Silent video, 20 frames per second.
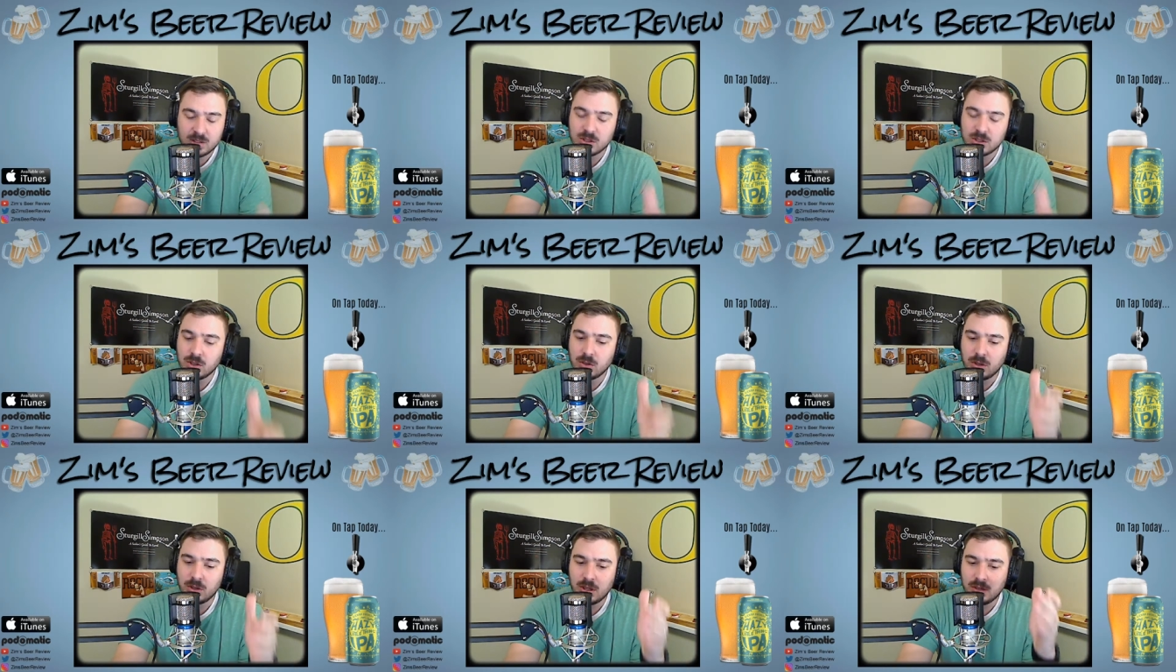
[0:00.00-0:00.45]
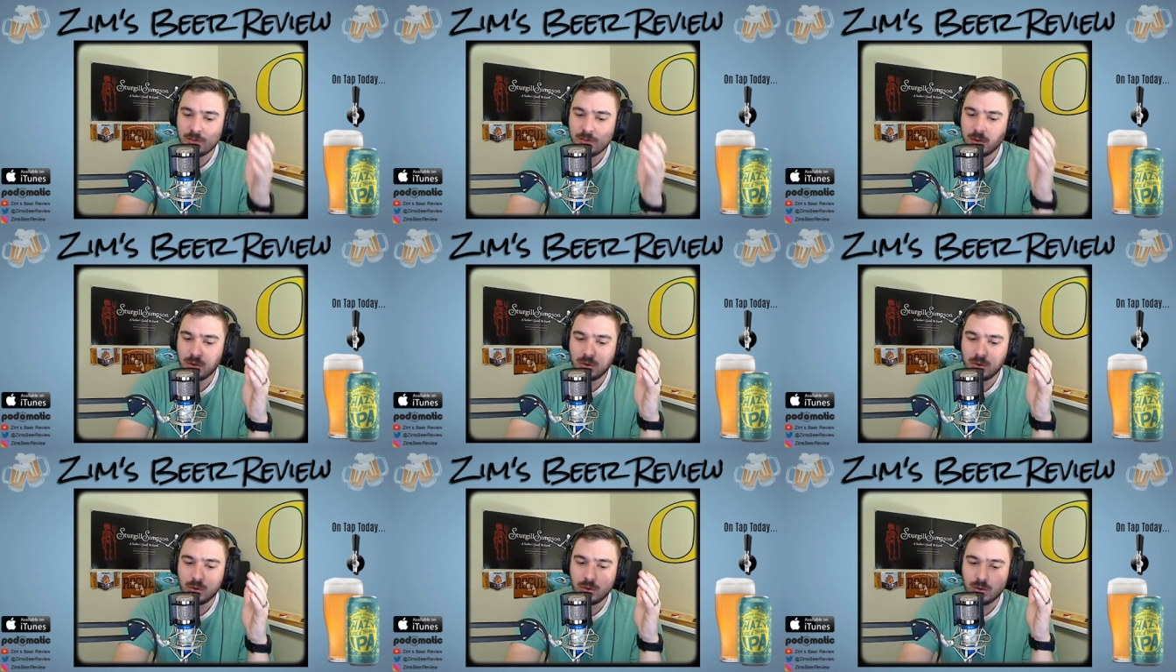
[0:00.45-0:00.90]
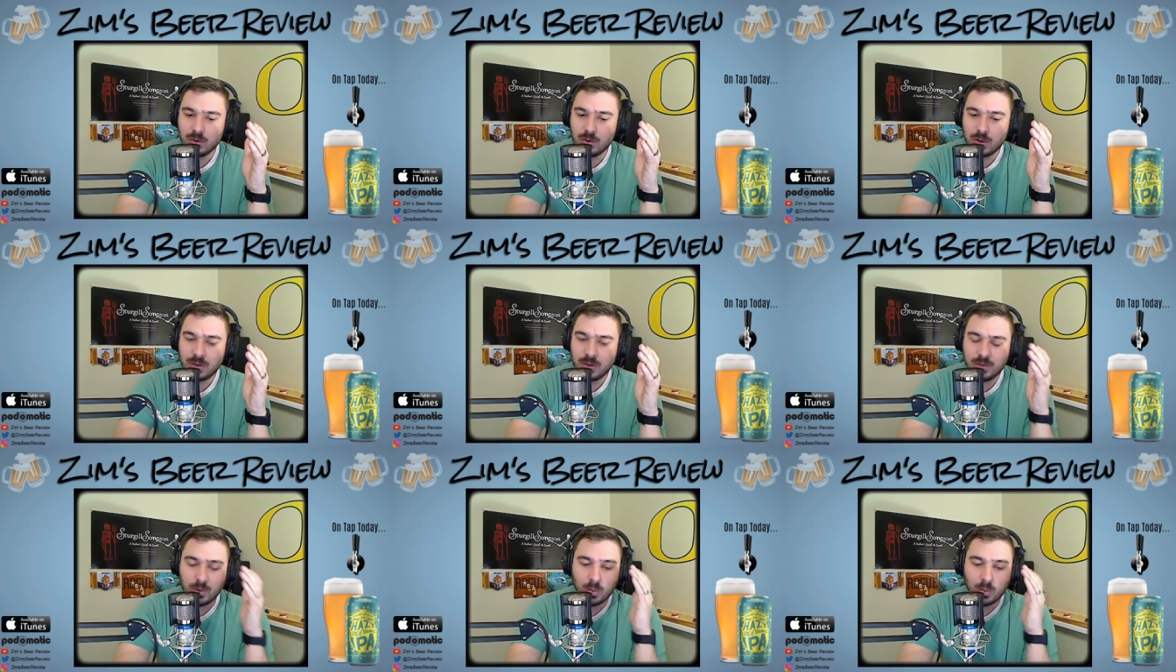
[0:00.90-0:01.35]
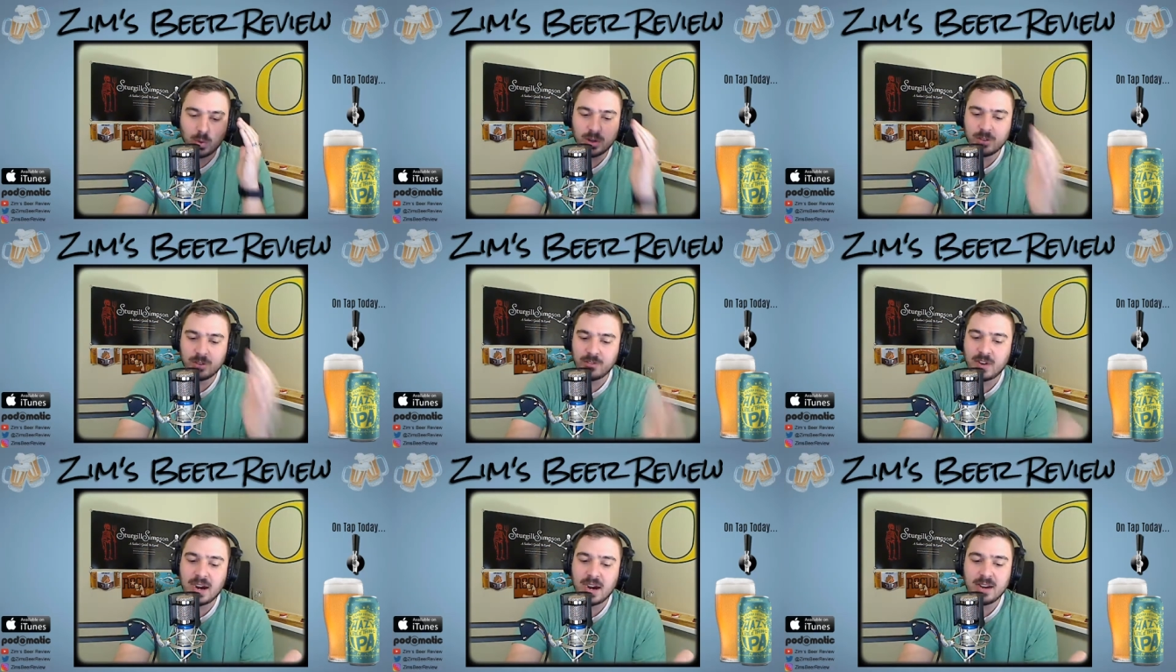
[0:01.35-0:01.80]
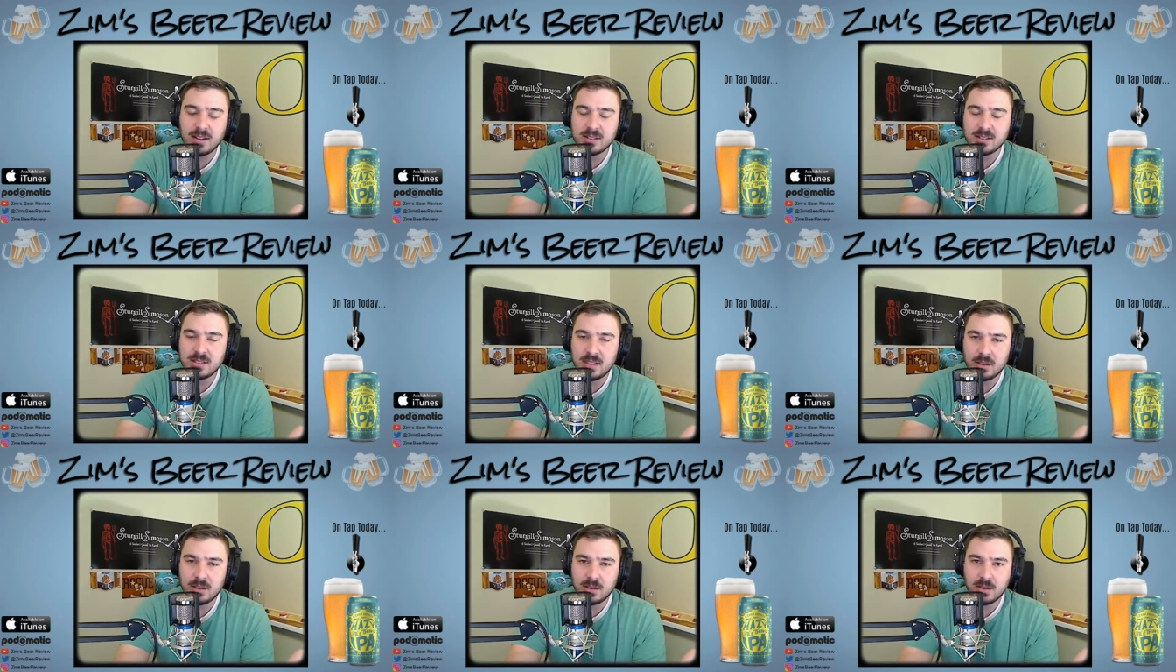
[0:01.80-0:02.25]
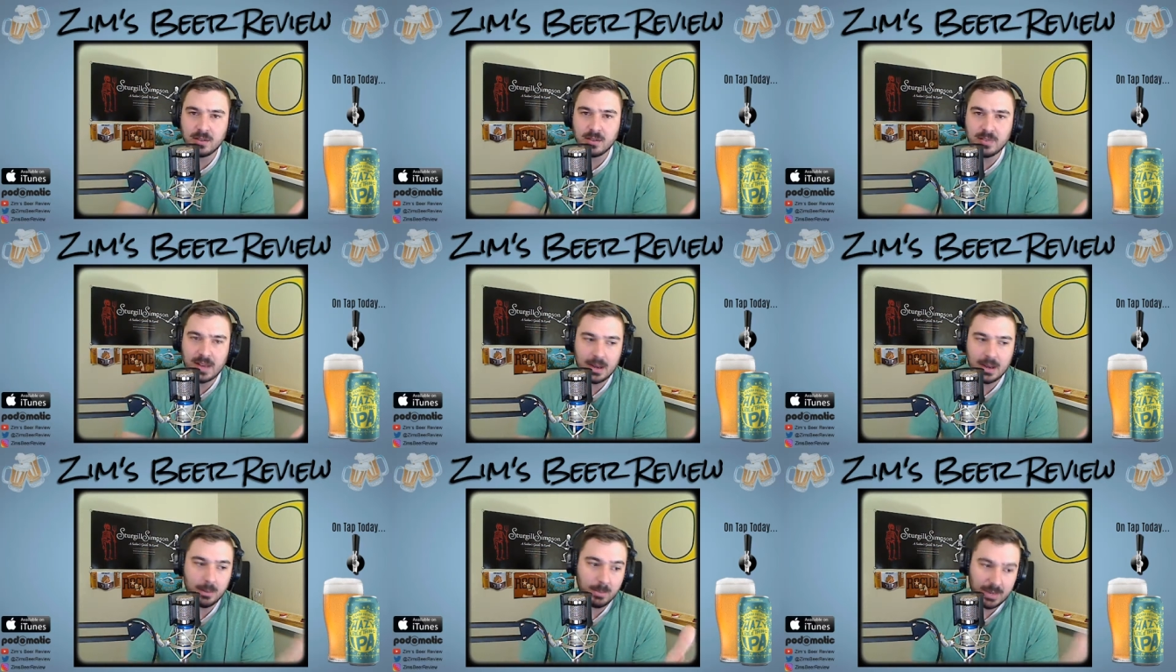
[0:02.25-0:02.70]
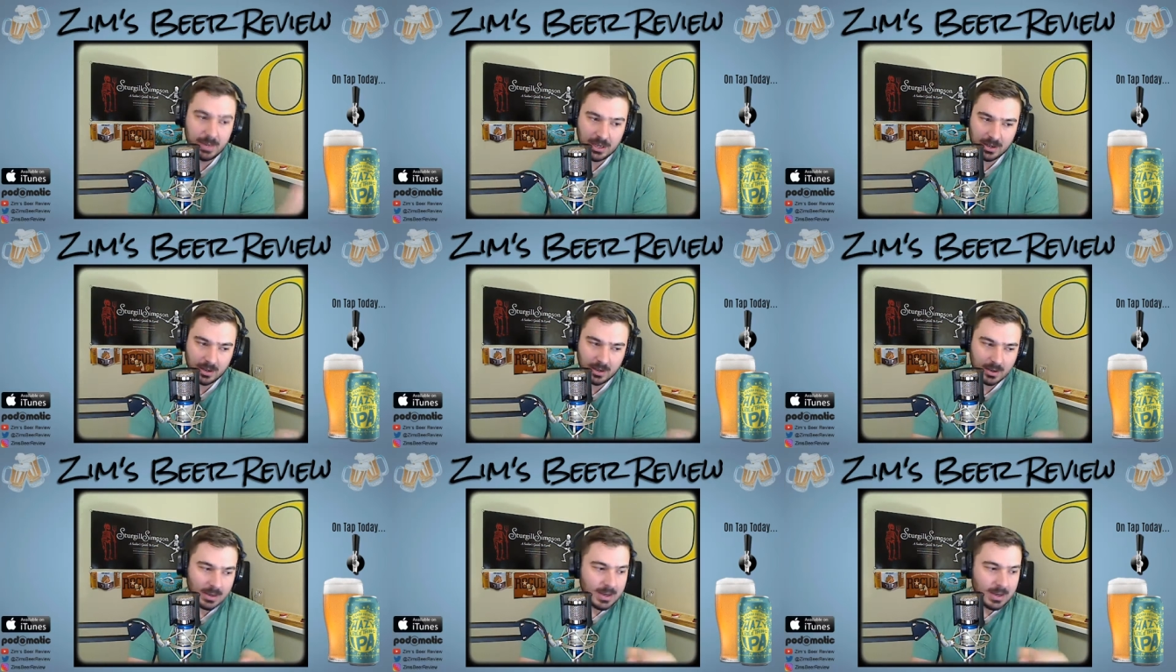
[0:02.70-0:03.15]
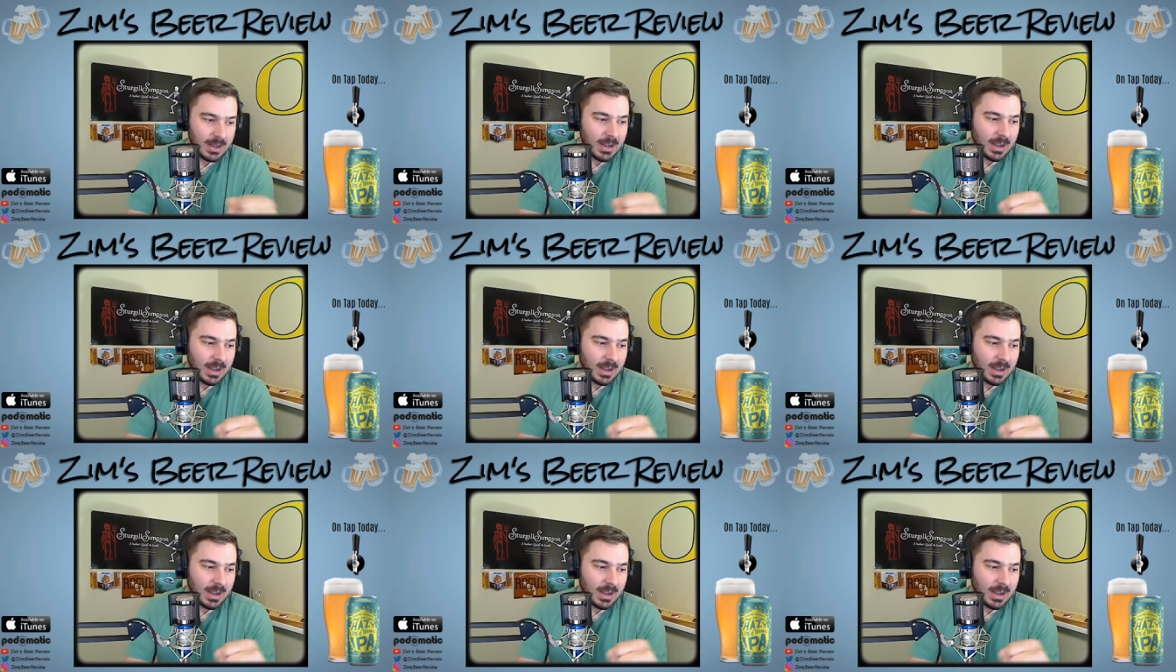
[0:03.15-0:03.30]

So if you want to find a Sierra Nevada beer,